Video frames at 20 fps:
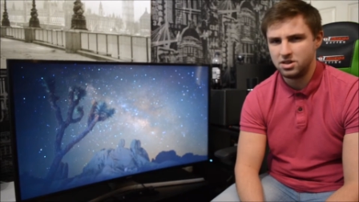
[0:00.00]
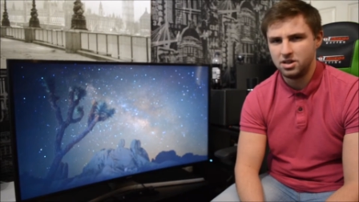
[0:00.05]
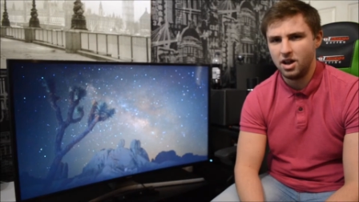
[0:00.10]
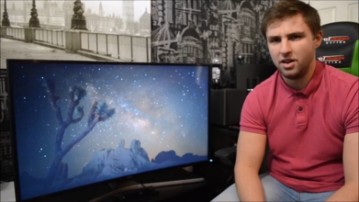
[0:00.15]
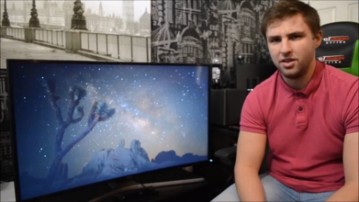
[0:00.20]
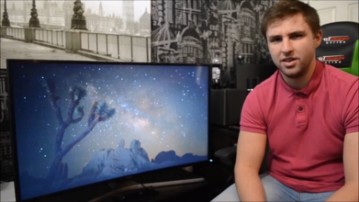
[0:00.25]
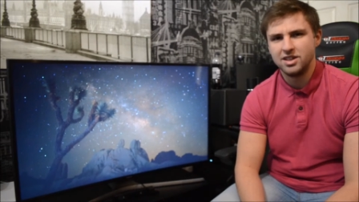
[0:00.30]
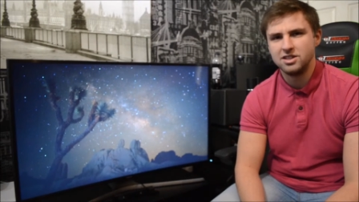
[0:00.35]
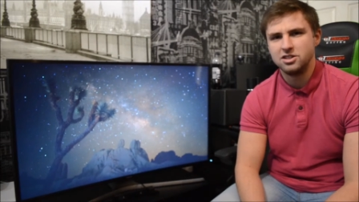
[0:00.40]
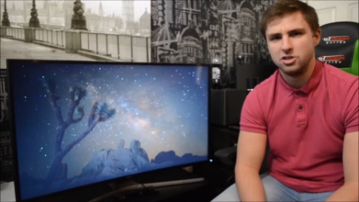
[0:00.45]
I
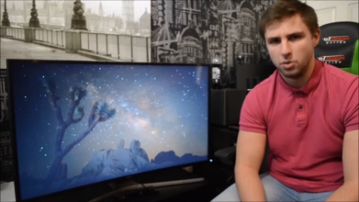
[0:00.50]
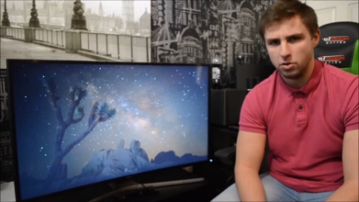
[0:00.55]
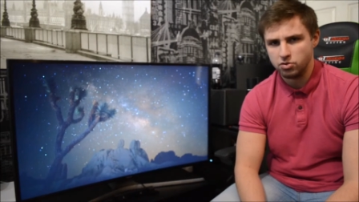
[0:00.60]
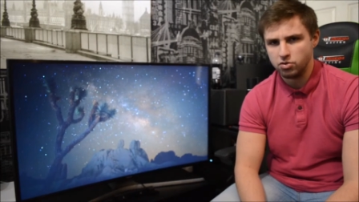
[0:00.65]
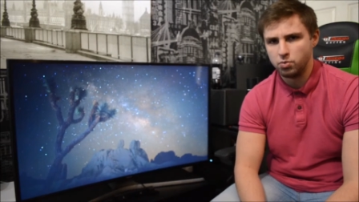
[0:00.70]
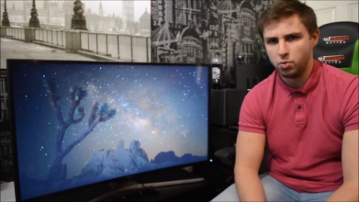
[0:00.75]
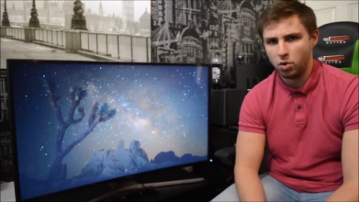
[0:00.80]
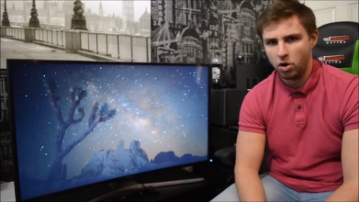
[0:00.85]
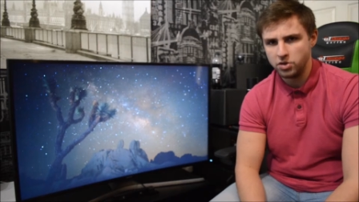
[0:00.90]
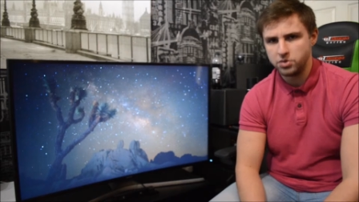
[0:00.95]
think it's
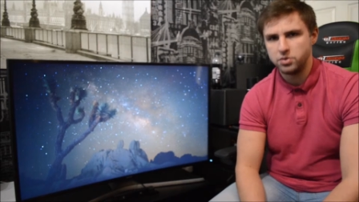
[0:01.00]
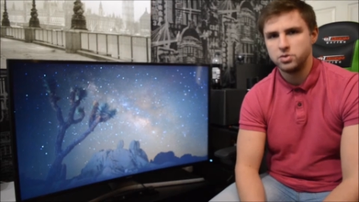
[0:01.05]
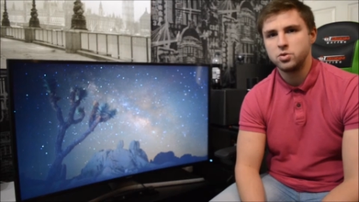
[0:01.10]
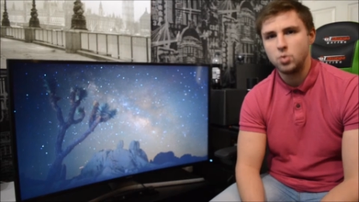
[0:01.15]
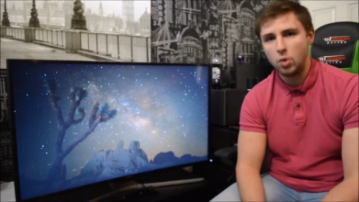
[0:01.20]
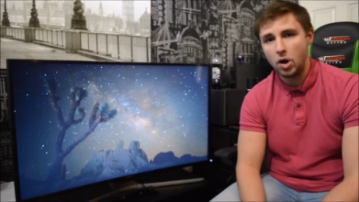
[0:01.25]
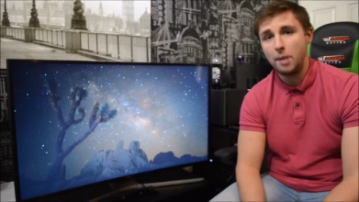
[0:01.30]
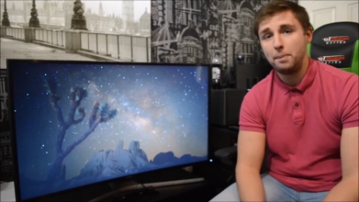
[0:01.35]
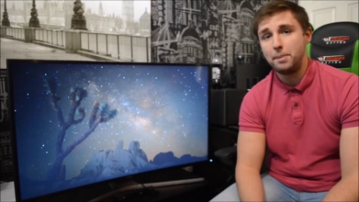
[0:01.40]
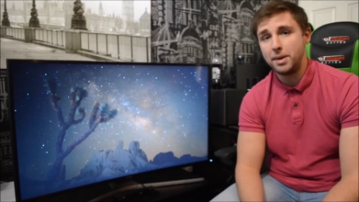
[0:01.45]
200 watts, so it's
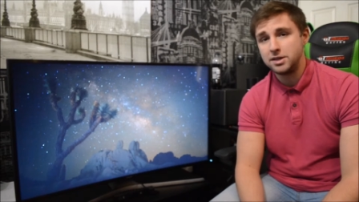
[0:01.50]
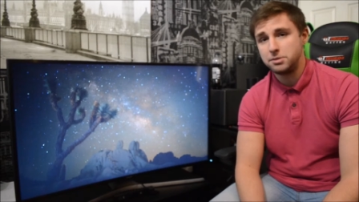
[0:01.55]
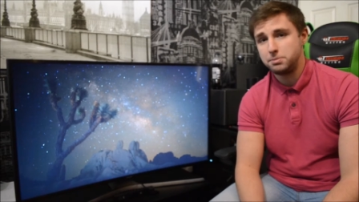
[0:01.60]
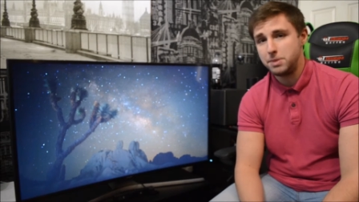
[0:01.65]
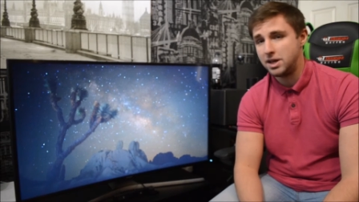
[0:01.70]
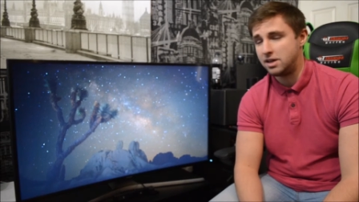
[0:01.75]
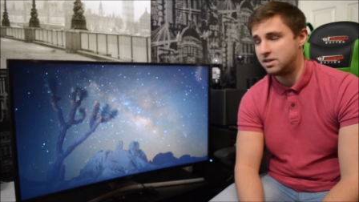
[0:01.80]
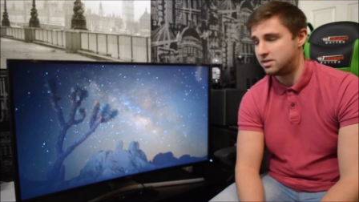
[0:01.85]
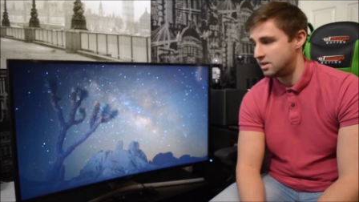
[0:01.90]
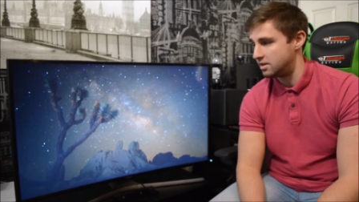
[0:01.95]
quite a big
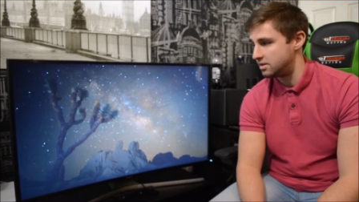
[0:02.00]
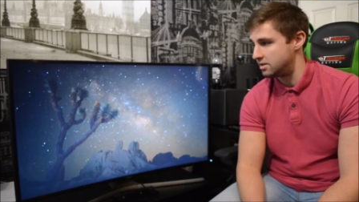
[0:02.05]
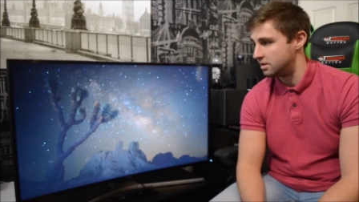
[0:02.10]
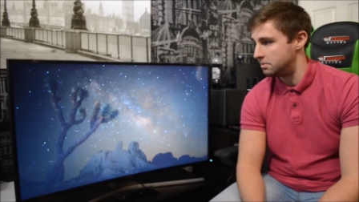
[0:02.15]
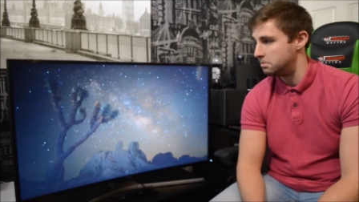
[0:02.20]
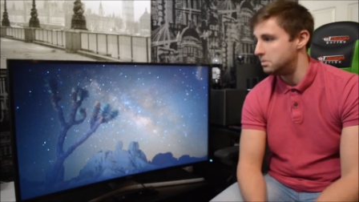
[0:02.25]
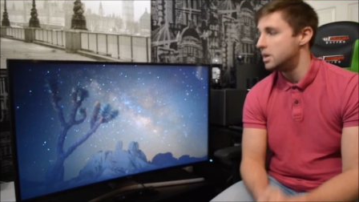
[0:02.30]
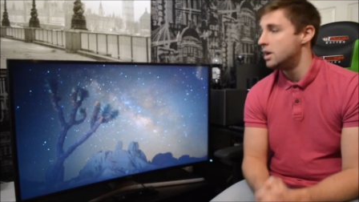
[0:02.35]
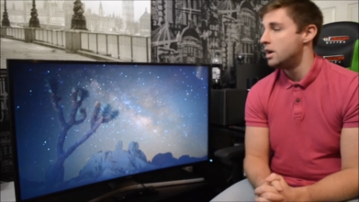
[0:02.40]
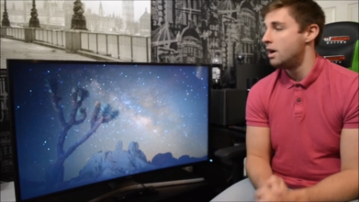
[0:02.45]
speaker system.